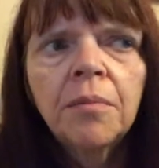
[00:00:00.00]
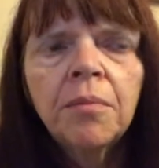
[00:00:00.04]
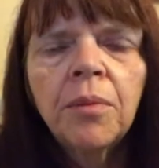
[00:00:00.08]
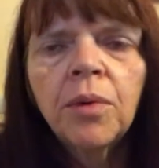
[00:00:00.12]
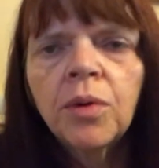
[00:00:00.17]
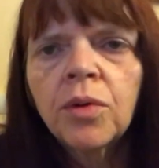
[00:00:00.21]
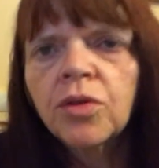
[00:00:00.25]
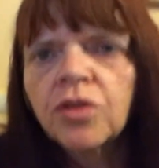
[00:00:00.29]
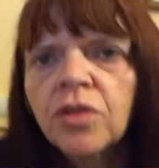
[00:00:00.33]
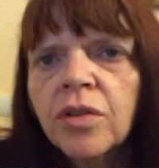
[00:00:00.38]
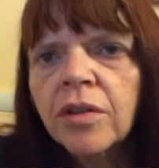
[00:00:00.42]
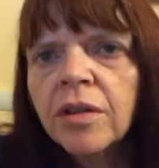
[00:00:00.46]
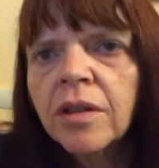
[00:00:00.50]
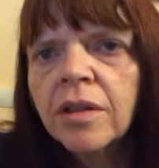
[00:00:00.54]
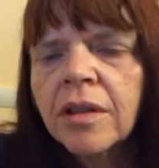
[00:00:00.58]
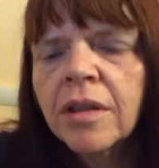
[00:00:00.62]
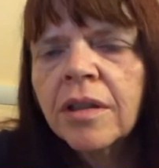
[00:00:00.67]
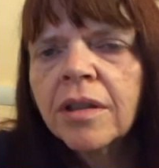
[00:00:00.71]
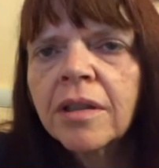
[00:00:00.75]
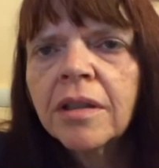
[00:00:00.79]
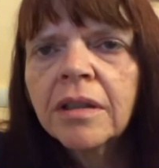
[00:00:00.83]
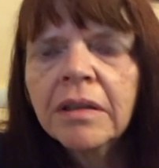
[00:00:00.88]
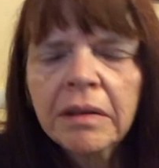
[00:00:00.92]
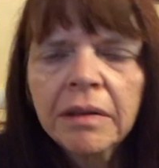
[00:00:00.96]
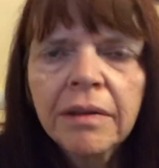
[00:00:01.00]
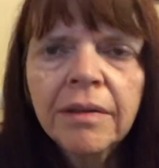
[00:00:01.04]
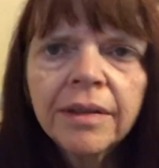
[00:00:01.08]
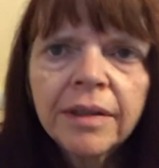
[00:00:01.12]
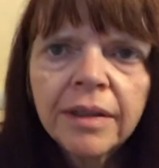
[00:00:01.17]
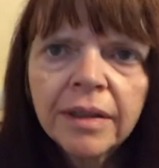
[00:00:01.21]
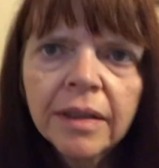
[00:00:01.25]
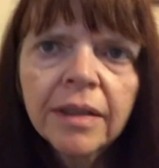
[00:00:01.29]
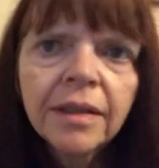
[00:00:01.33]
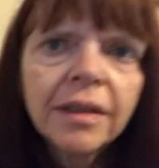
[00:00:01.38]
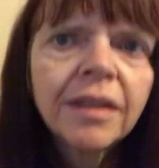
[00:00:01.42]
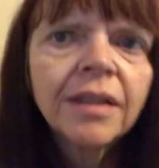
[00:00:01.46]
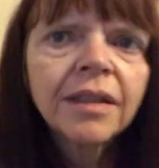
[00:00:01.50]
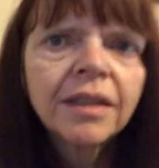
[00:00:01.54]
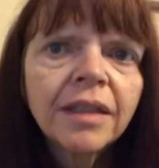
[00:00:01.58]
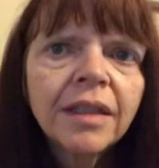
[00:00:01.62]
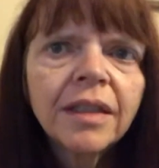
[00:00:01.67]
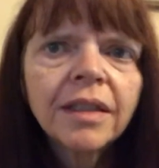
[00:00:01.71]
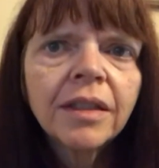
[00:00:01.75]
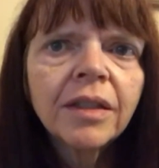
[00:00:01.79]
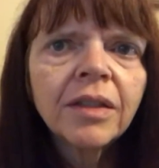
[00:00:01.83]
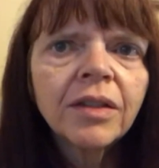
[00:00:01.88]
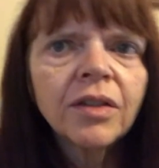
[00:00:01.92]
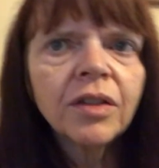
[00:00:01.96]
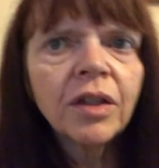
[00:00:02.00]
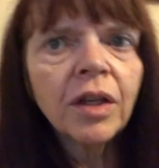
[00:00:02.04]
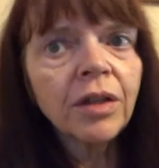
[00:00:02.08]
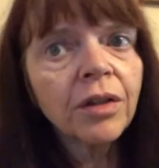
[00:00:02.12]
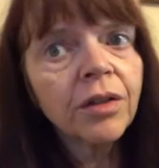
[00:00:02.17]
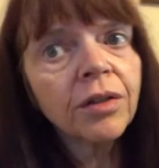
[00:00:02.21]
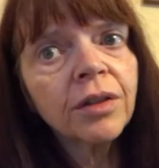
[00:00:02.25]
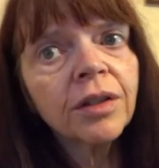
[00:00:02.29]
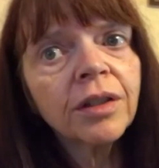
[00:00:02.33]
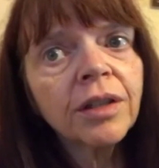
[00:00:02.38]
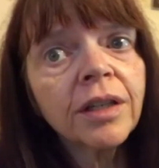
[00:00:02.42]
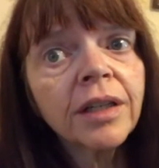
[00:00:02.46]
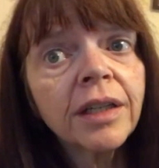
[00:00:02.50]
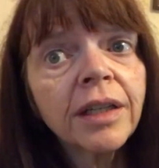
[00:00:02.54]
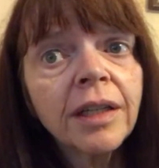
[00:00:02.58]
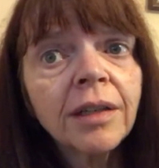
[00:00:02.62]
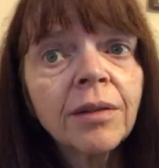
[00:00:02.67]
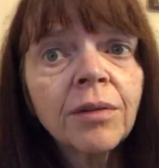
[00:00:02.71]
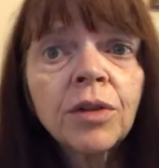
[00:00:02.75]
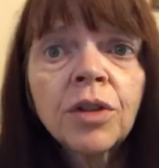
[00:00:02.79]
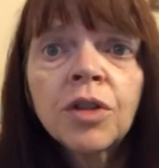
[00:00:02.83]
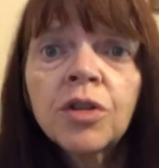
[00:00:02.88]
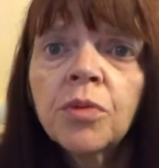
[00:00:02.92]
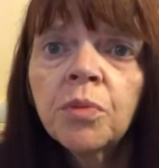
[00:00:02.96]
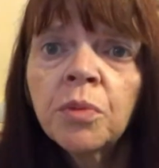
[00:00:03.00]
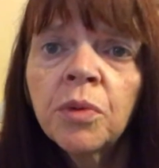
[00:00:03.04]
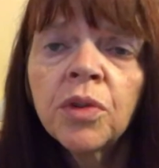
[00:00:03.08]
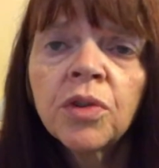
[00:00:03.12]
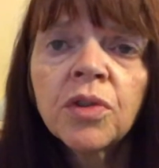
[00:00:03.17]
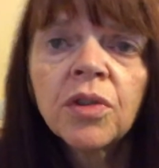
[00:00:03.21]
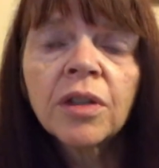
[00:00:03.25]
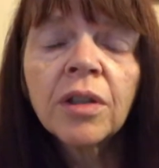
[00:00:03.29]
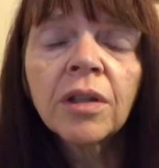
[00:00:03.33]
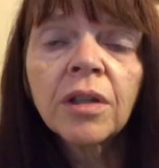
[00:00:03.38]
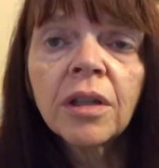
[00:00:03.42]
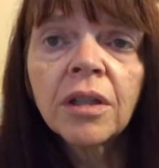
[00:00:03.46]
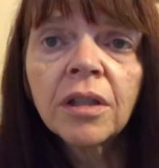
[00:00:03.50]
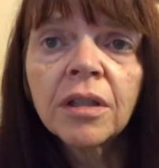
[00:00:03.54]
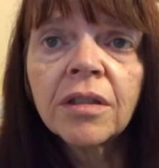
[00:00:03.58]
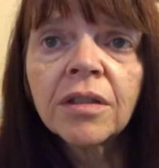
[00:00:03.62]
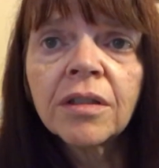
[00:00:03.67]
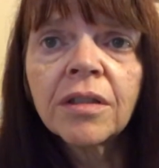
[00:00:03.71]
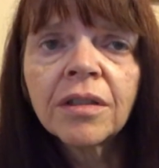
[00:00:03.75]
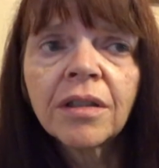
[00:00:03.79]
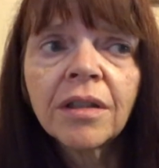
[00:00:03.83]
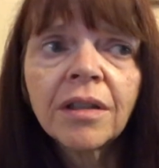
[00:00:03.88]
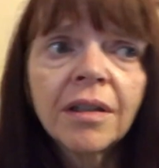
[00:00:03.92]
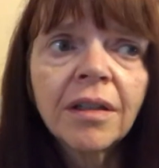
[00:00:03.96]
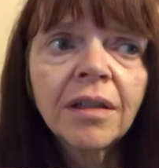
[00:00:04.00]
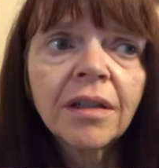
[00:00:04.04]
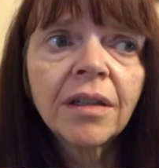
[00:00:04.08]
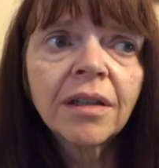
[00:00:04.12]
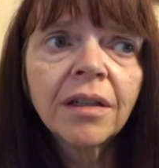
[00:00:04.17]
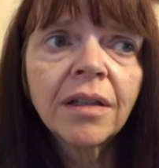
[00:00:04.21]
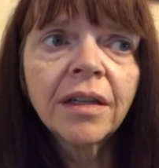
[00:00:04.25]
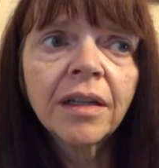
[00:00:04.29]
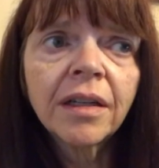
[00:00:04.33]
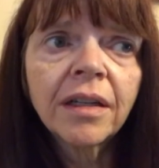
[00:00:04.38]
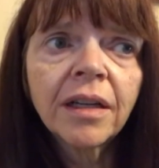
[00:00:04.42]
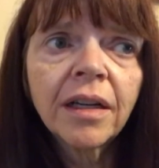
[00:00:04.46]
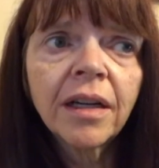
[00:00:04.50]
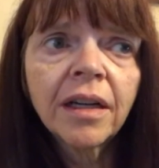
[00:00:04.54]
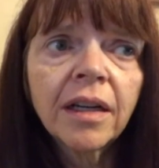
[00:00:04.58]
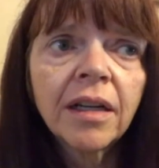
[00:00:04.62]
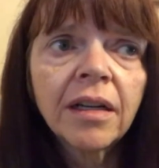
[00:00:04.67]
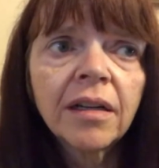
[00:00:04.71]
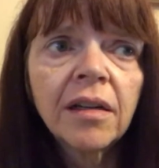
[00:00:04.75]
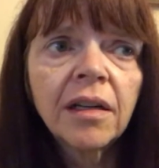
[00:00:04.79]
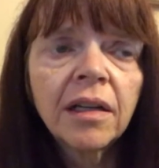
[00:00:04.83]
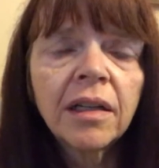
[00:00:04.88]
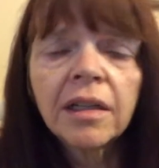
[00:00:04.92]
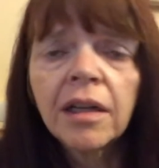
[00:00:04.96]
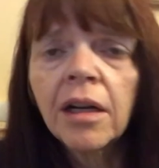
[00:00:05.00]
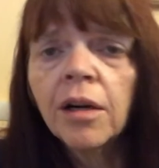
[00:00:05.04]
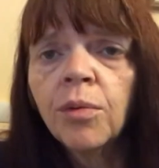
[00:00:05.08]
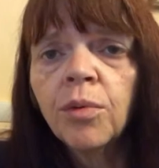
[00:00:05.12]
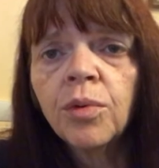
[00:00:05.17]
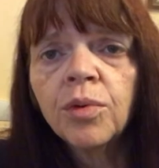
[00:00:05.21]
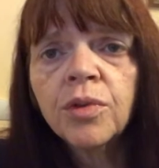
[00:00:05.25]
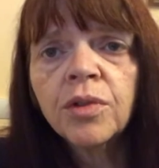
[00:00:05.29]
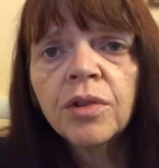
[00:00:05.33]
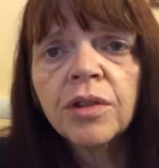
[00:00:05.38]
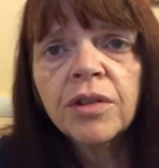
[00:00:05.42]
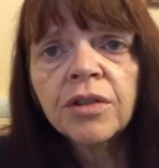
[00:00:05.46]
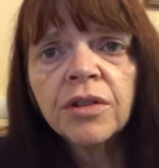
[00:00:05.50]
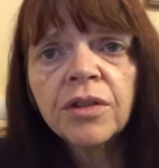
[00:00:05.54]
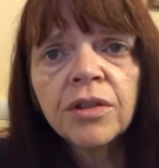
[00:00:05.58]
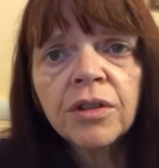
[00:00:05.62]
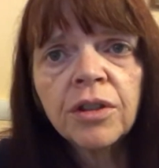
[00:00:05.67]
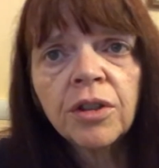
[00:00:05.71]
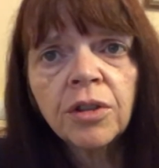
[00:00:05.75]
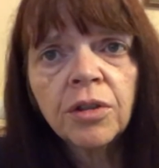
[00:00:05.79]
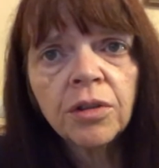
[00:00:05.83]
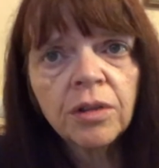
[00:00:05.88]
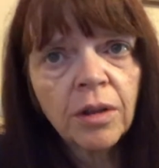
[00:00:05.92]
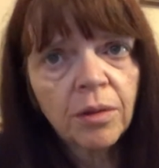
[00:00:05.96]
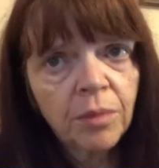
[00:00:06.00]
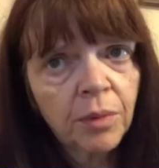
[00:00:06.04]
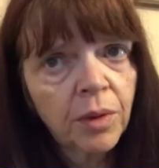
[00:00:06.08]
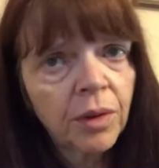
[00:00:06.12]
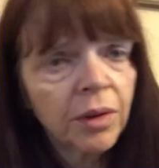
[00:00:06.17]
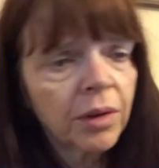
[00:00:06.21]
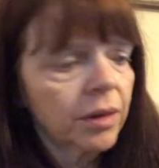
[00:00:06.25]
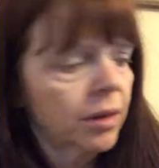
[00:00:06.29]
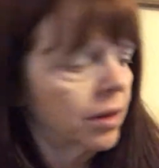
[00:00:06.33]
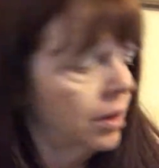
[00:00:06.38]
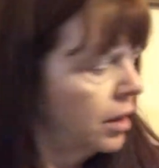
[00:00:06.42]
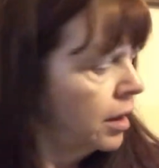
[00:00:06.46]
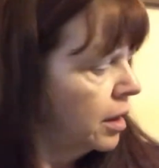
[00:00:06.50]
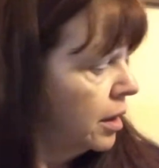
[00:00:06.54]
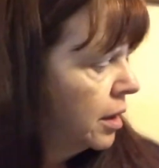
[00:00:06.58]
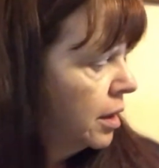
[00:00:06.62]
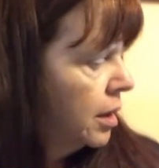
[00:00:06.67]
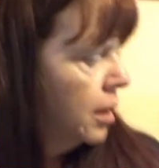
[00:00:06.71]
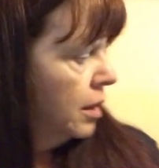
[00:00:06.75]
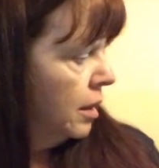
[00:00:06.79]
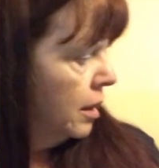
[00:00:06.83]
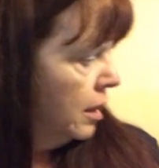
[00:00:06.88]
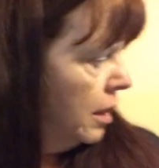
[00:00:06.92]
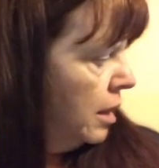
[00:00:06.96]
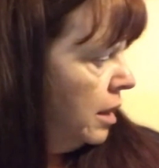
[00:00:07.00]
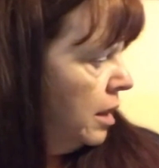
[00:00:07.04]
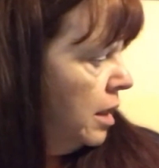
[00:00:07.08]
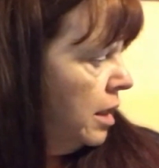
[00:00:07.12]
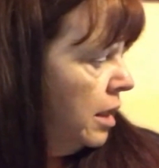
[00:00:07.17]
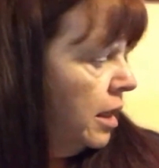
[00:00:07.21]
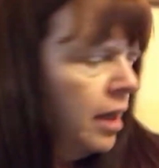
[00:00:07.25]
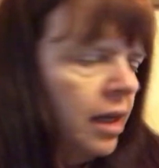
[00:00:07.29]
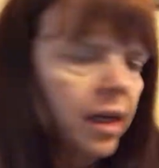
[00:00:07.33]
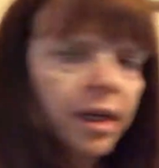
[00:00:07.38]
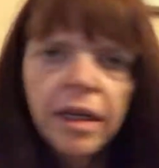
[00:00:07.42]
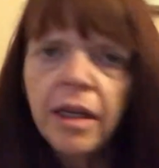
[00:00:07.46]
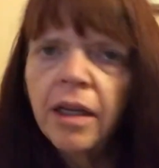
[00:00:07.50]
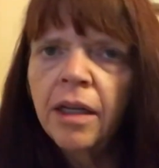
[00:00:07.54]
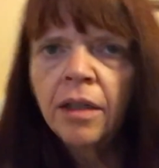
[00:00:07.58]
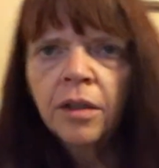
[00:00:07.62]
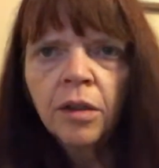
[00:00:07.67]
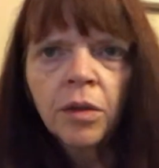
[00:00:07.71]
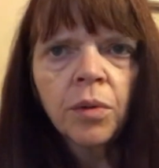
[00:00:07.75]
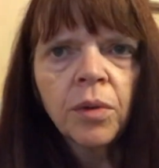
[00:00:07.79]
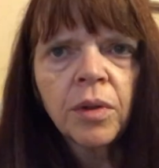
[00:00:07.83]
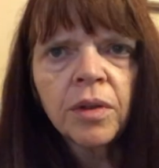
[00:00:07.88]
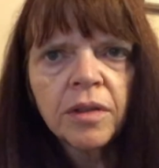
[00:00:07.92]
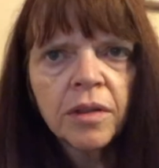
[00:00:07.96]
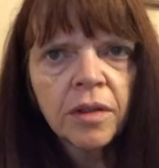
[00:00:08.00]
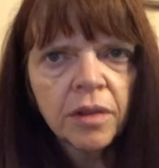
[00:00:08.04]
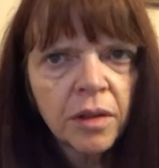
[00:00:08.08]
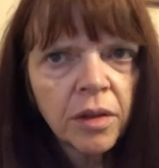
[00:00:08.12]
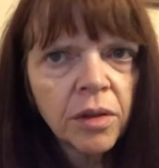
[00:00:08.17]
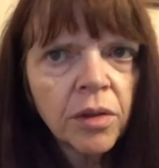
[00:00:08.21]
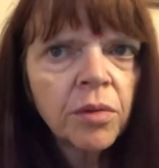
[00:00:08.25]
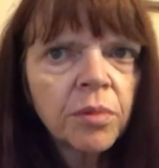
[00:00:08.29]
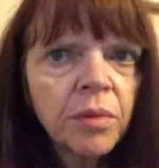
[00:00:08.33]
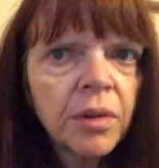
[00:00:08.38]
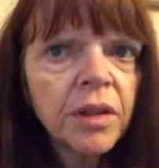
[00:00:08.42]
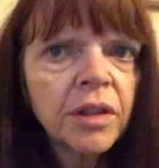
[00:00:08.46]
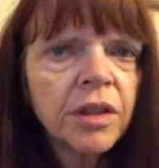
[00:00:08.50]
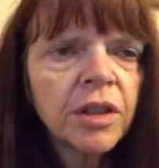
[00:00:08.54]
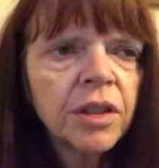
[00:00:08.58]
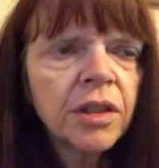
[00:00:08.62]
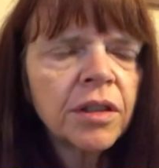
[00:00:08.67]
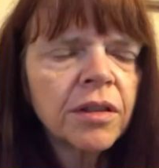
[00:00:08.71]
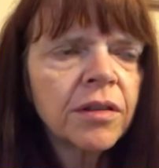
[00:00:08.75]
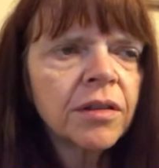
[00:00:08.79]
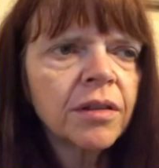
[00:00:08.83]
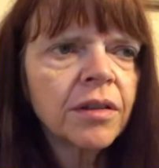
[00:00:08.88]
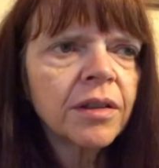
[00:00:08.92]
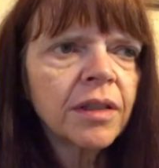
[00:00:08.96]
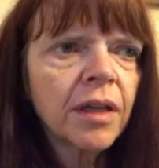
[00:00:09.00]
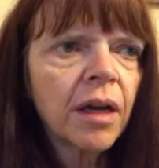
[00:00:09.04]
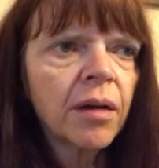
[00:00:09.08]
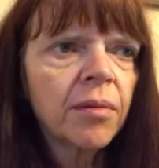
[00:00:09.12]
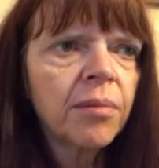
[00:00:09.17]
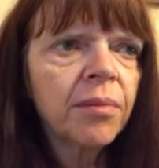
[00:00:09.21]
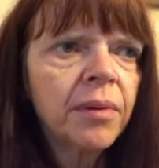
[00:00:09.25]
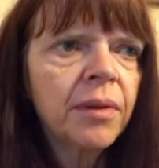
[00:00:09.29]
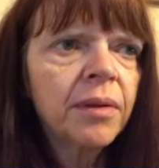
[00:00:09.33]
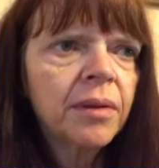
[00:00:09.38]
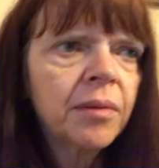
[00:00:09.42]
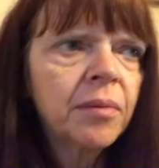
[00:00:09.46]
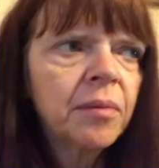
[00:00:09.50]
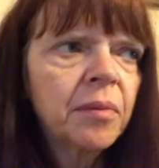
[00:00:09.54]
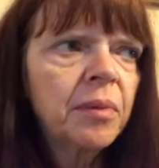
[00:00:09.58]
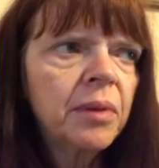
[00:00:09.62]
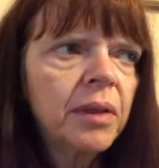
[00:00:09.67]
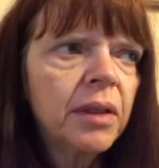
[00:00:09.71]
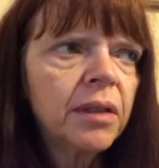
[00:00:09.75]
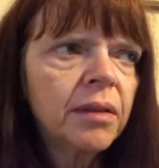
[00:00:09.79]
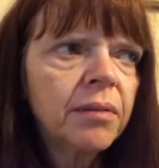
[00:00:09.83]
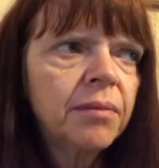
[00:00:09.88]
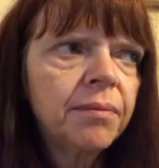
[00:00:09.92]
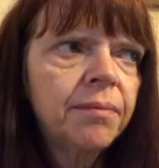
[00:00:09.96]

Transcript: mostly salad that I ate, which is mostly lettuce. Uh, and I had like a couple slices of cucumber. And there was a little bit of cheese on top, but